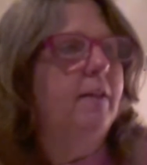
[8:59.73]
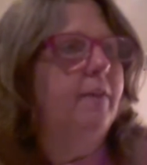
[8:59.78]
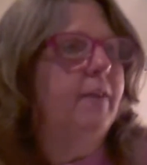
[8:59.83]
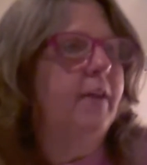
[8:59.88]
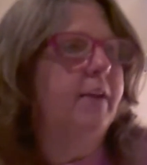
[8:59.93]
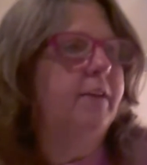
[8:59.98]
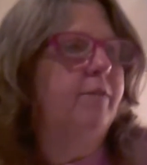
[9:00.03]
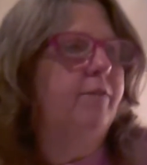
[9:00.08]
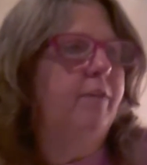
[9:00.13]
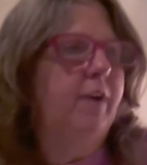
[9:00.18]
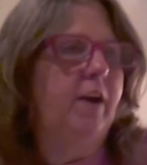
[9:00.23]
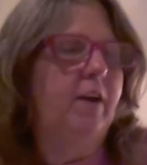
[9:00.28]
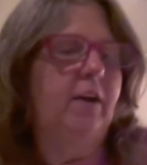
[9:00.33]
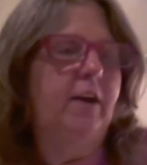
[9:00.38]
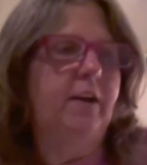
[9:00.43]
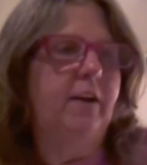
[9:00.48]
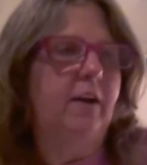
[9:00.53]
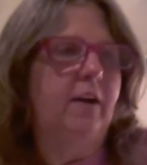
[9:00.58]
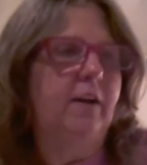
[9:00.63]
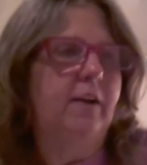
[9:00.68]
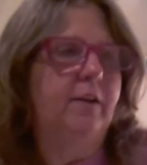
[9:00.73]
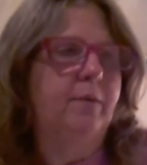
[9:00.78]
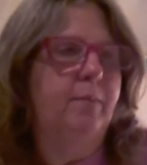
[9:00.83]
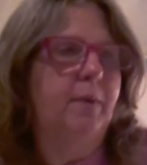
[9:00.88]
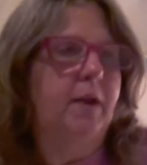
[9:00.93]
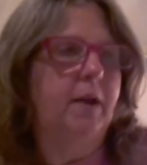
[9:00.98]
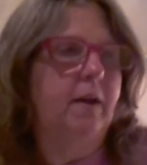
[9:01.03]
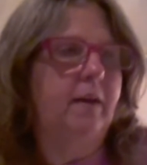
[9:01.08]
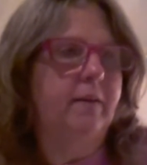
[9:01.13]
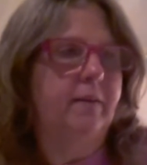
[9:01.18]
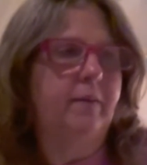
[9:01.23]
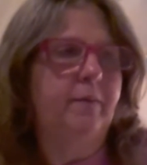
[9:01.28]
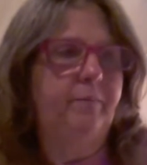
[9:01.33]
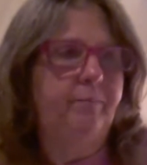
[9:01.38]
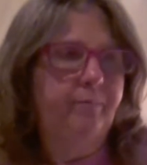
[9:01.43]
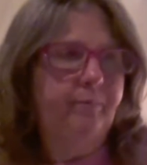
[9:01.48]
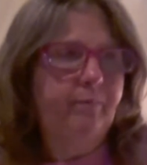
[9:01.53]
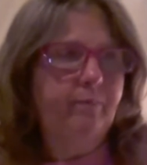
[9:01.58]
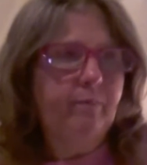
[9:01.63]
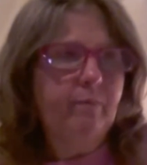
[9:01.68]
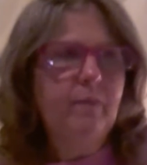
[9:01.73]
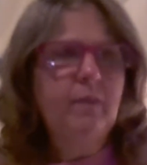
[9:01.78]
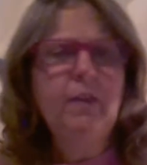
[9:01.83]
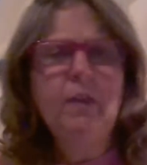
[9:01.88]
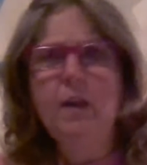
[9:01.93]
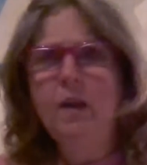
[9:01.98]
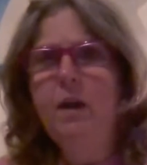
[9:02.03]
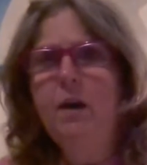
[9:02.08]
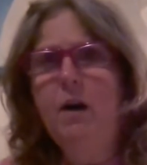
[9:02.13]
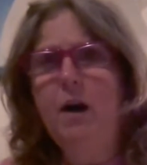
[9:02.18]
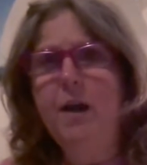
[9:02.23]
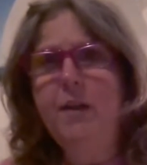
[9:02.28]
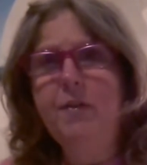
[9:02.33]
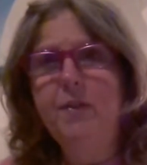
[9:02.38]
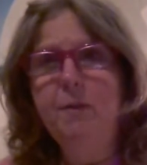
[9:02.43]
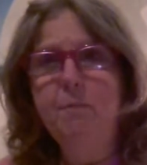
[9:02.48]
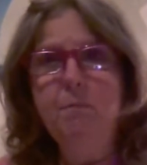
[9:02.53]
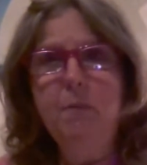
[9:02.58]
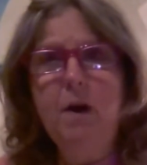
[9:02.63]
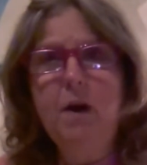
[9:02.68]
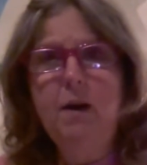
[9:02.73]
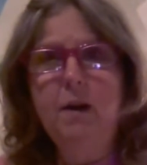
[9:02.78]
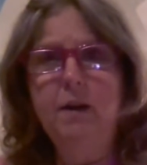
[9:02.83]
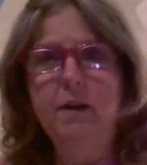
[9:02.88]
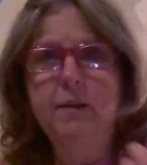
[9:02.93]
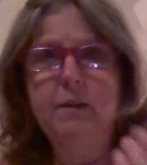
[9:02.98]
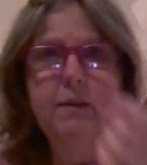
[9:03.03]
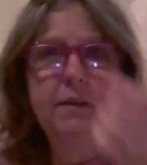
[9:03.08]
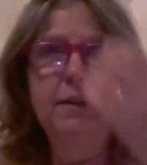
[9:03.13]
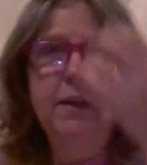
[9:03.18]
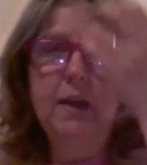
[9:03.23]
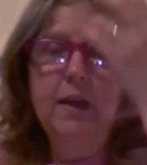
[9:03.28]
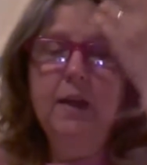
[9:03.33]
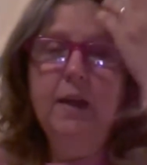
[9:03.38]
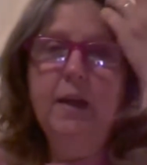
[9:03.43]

That's very nice, because like the moss